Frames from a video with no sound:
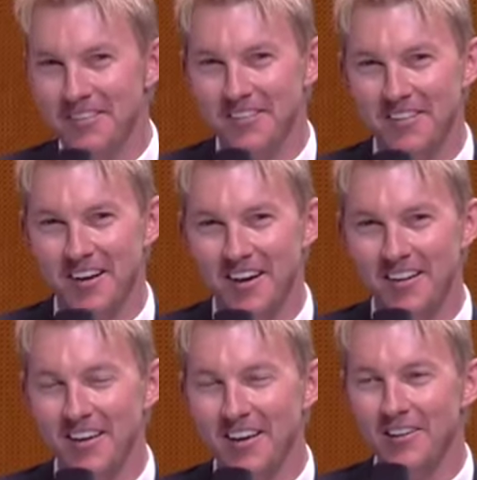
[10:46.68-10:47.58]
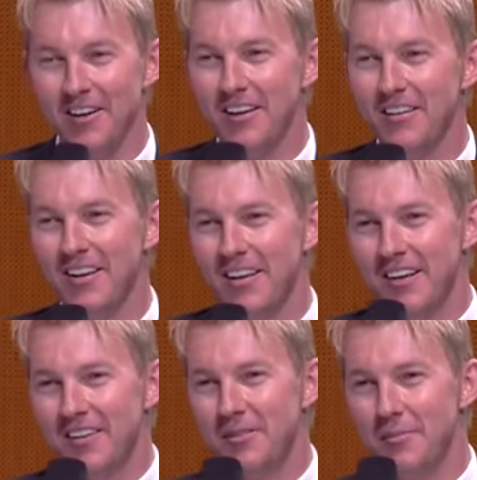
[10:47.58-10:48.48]
guitar, yeah. And
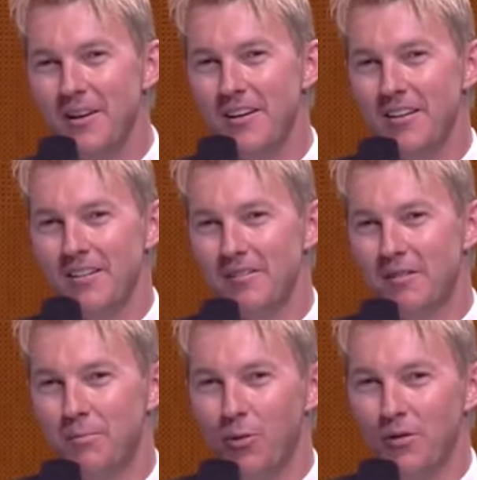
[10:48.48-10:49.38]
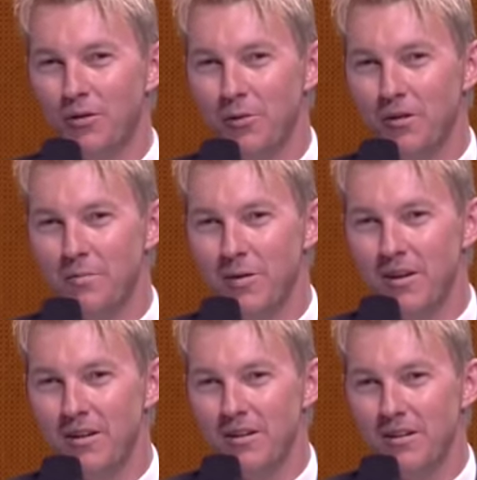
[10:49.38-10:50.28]
to me, sport's always
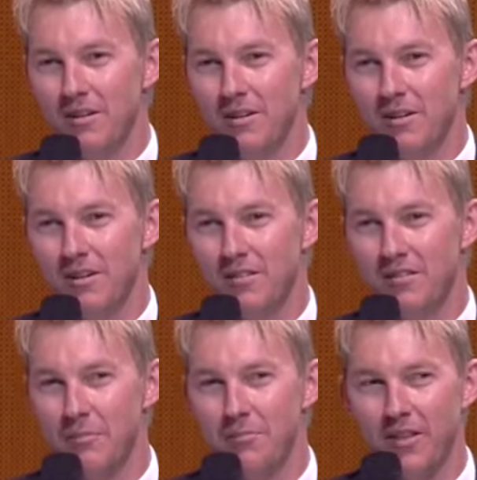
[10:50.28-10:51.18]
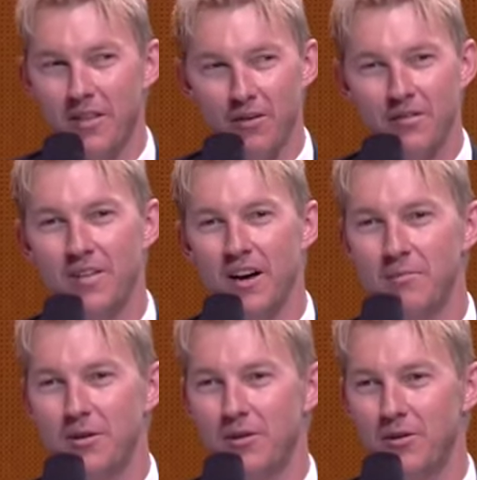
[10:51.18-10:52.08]
been something that I've
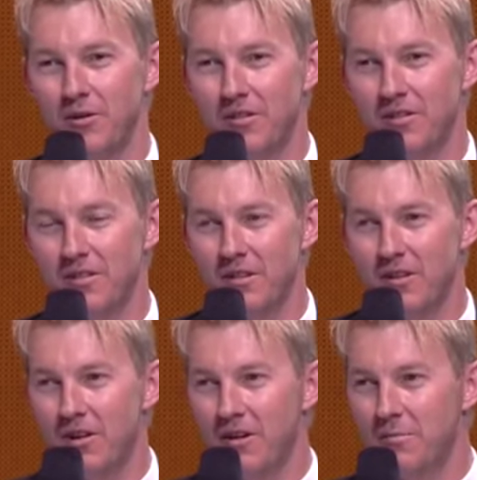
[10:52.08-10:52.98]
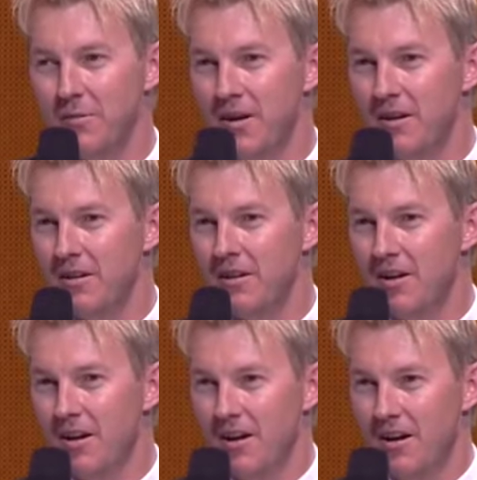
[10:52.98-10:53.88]
done because I've been,
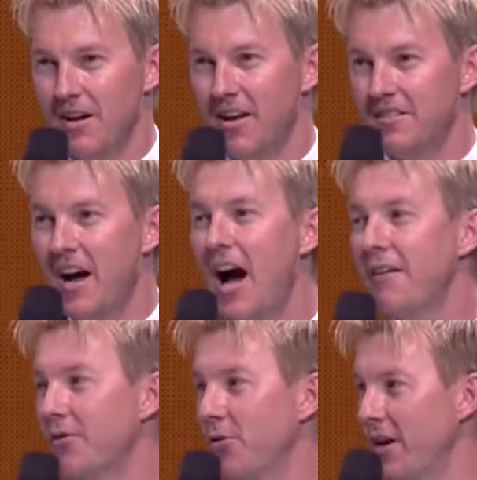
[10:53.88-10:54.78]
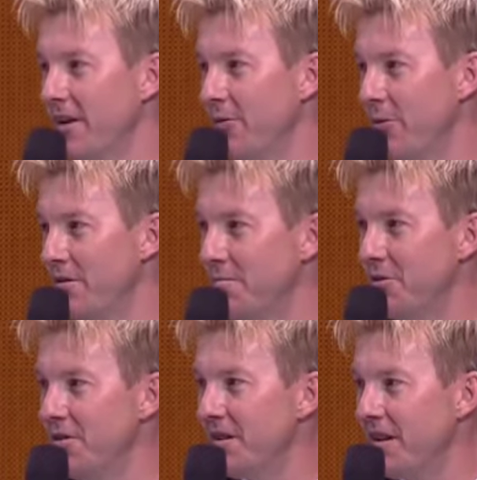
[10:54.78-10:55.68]
I guess, half good at it, whereas
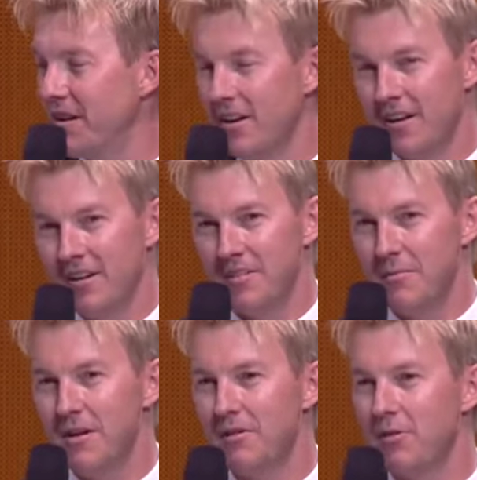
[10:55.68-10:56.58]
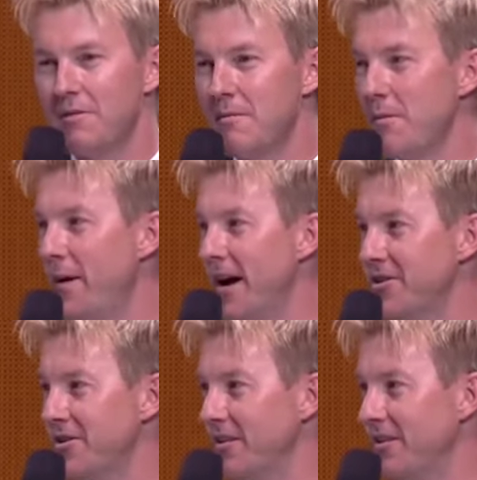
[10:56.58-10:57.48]
music, to me, has always been my
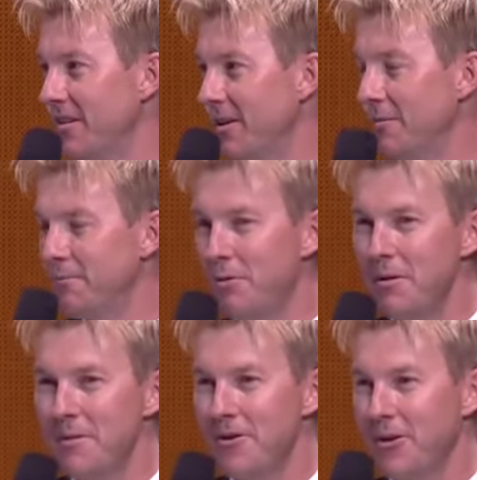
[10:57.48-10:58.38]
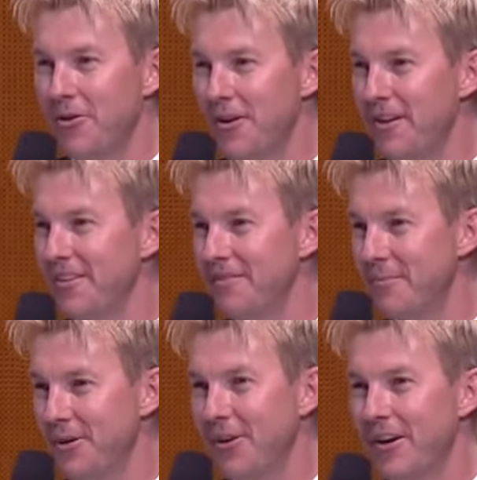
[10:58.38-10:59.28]
passion. I'm probably better at cricket,
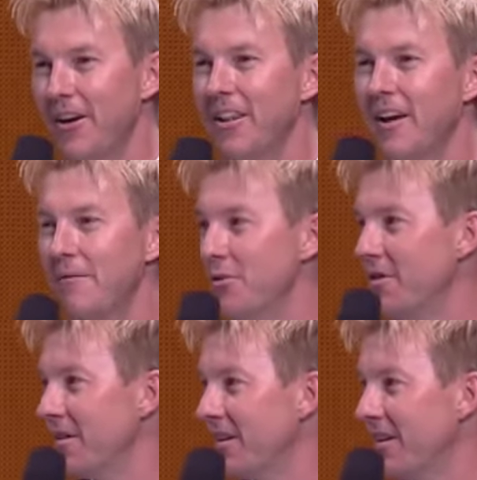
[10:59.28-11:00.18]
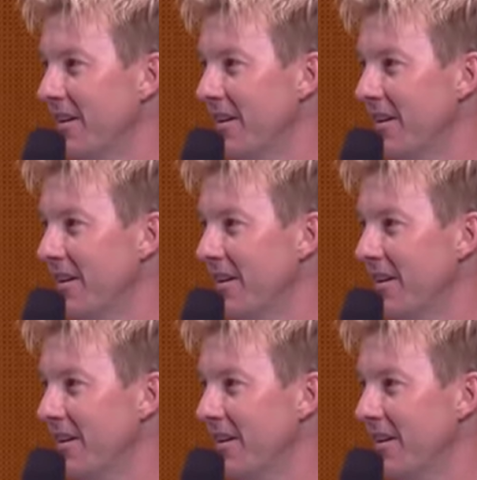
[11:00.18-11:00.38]
but I love music.